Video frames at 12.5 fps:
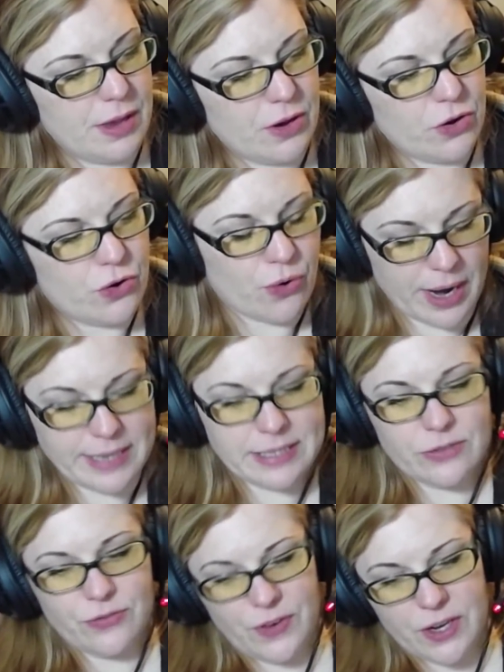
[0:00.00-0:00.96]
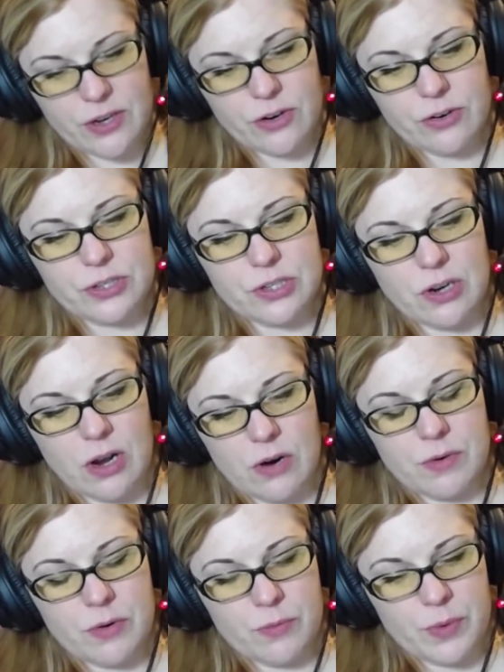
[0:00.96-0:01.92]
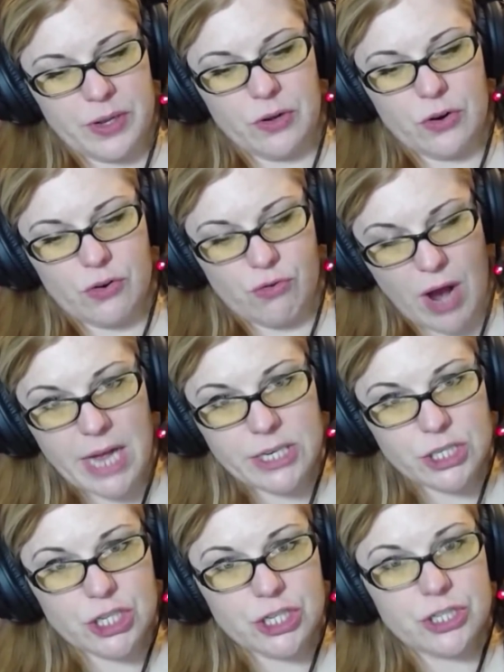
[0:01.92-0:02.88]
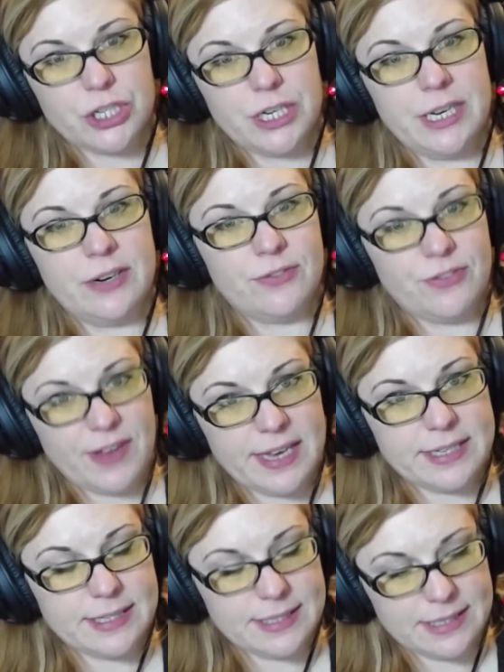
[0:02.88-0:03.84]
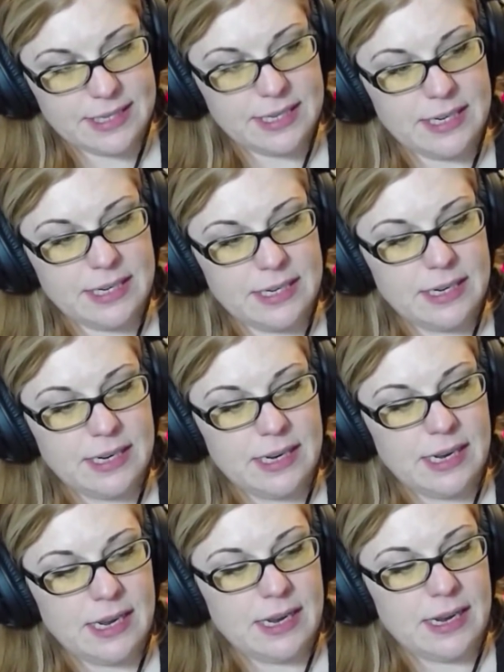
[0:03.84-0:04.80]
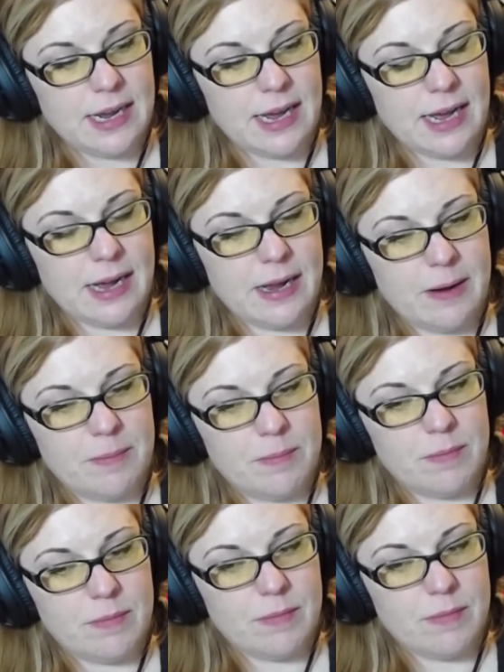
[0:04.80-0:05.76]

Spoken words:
Christ figures are a real crutch in fantasy, and